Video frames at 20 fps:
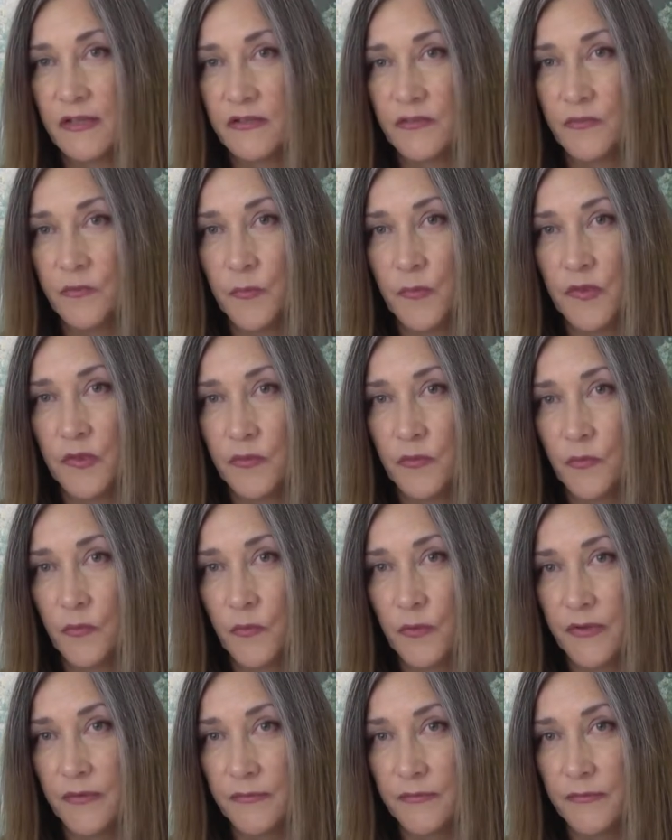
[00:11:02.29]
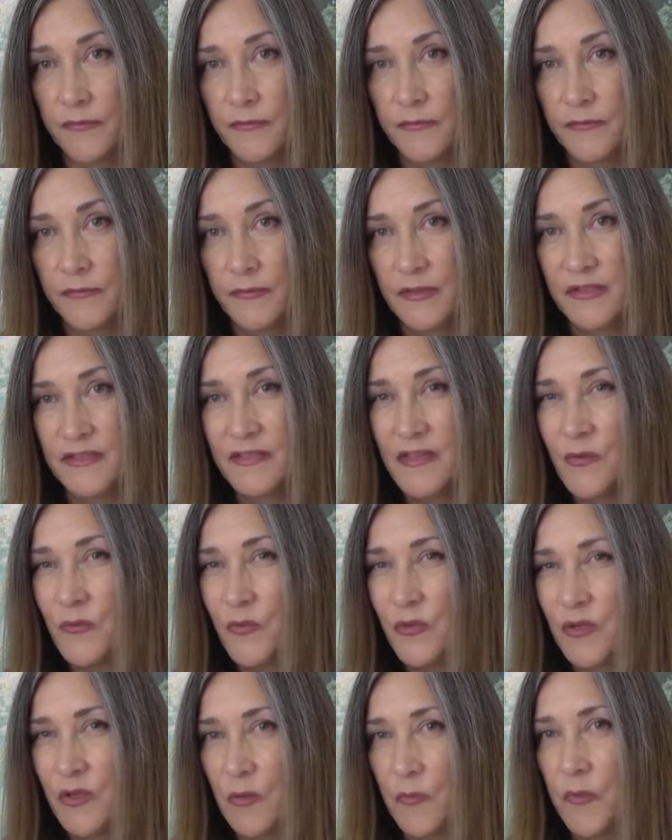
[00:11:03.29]
as familiar with. It's not
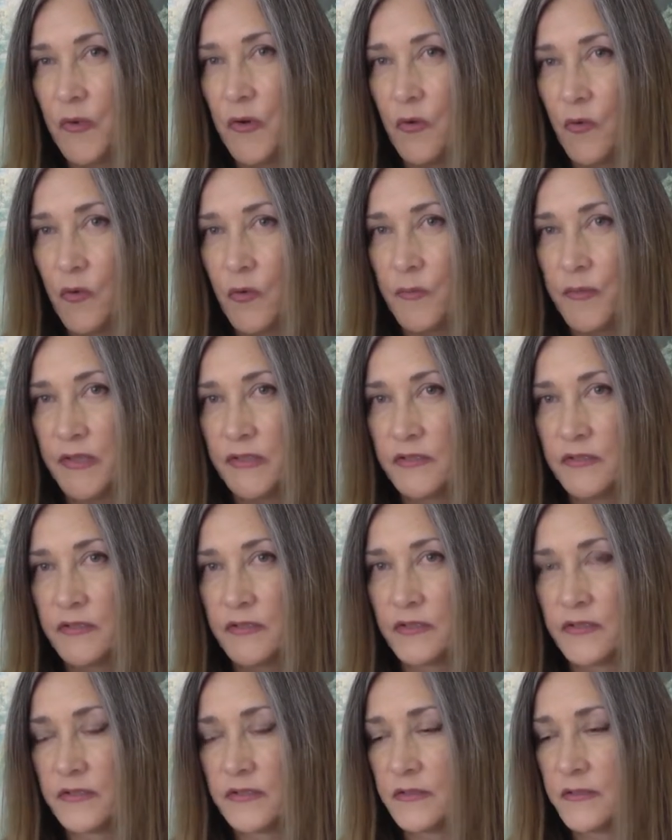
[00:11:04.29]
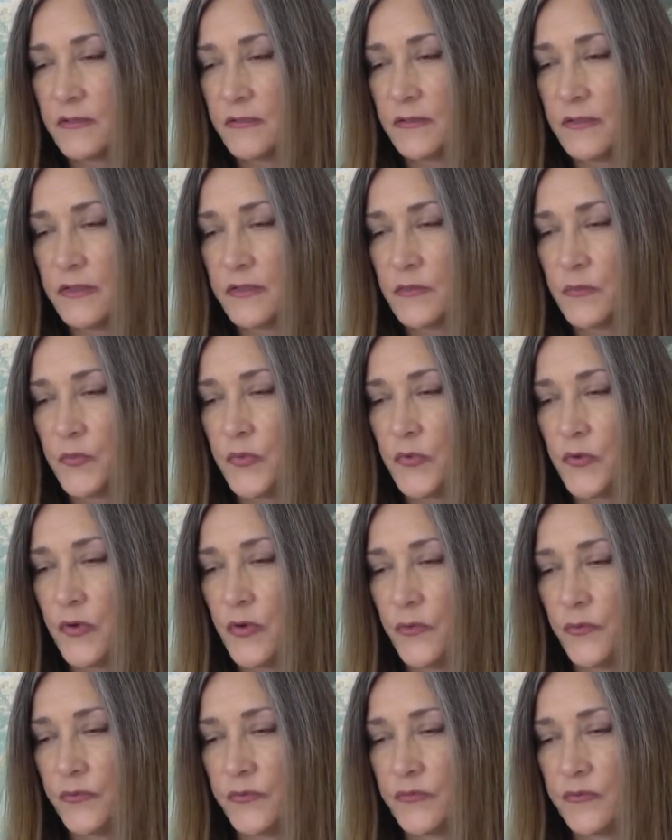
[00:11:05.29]
really a poem, it's
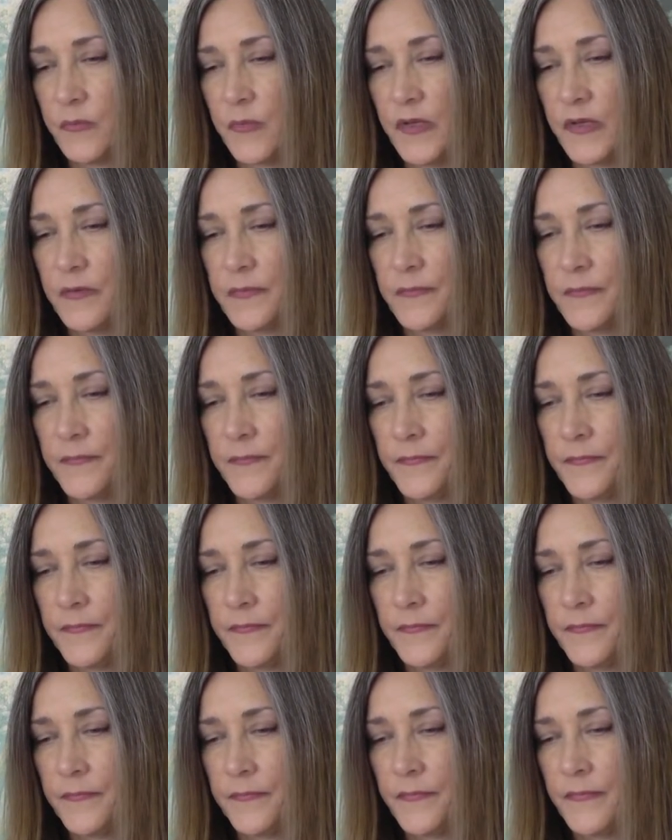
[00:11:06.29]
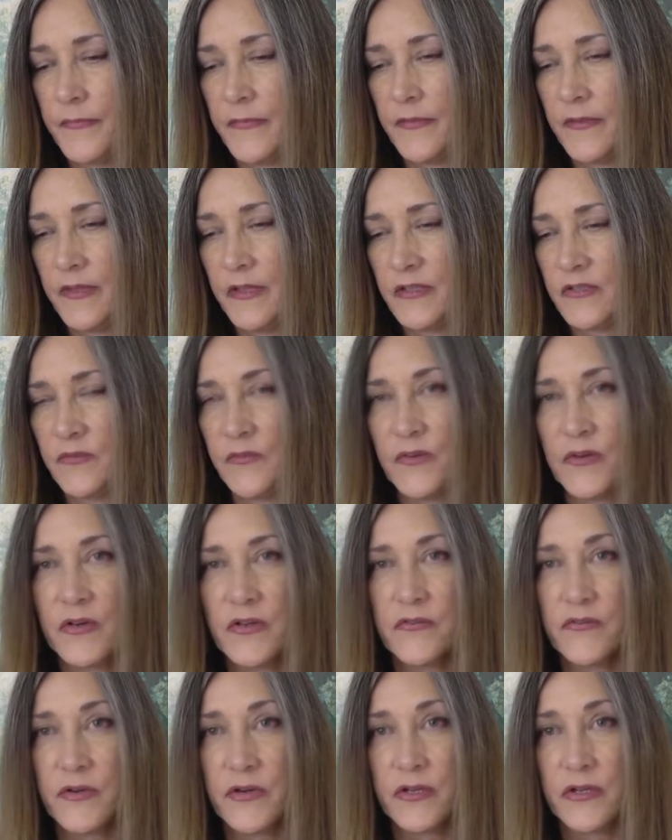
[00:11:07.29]
prose, but it's
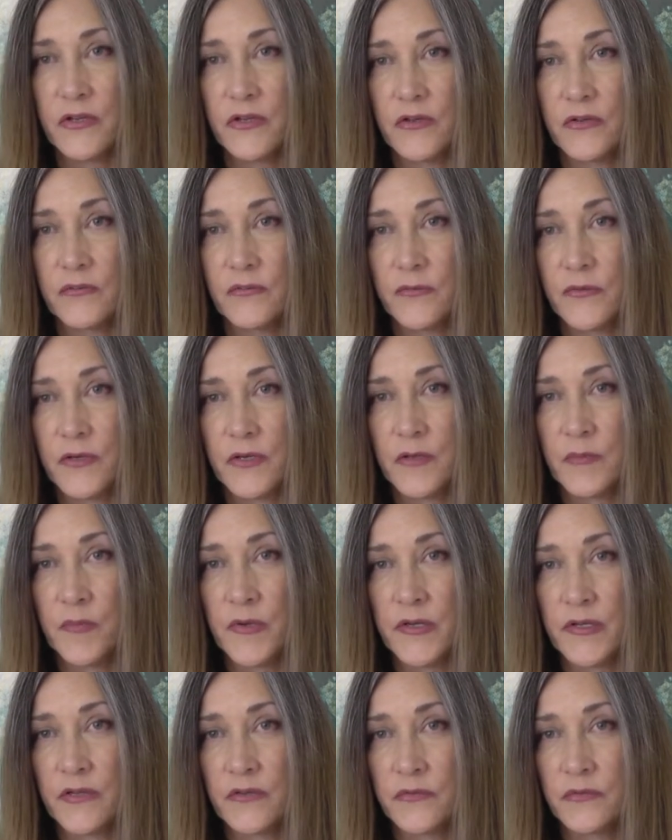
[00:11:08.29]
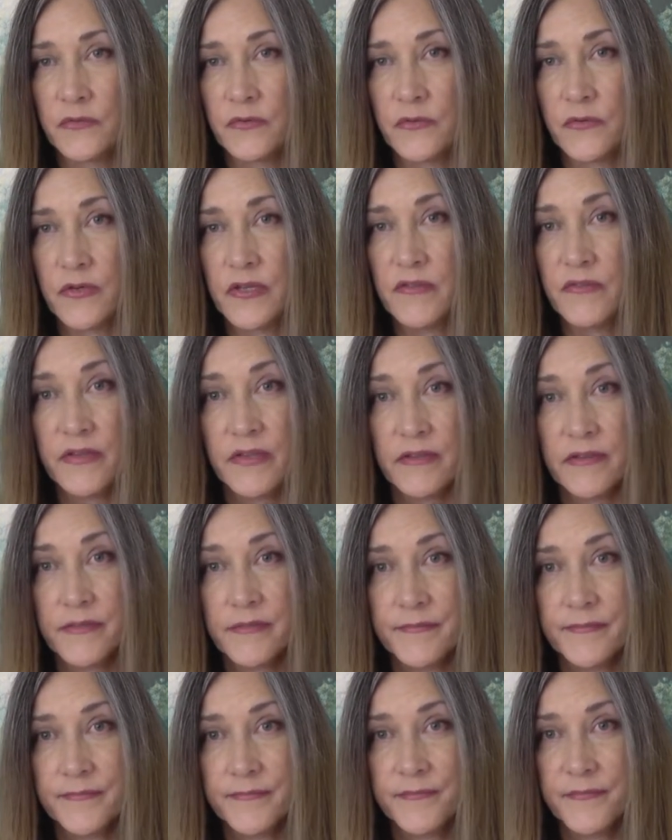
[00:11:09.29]
very, very good for anybody who's grieving
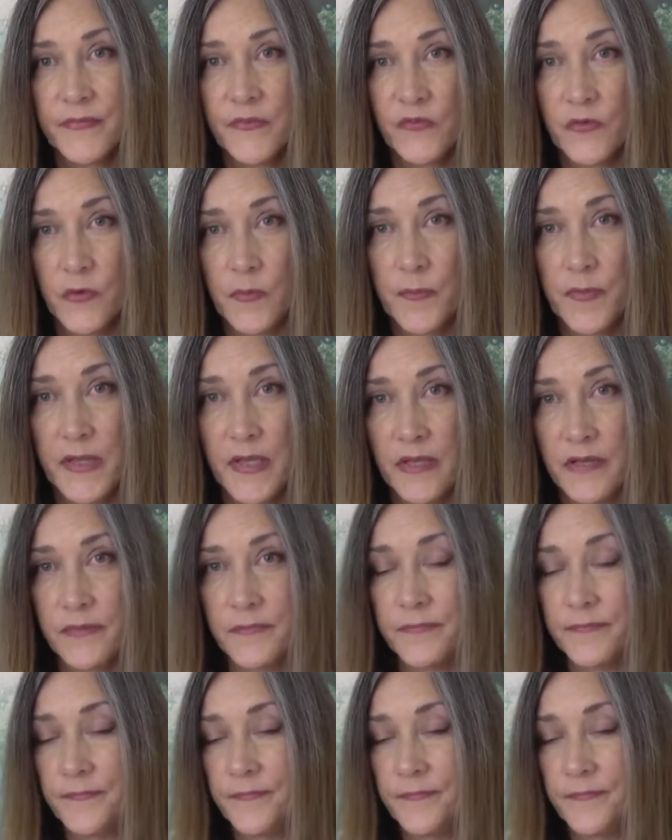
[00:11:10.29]
for a pet.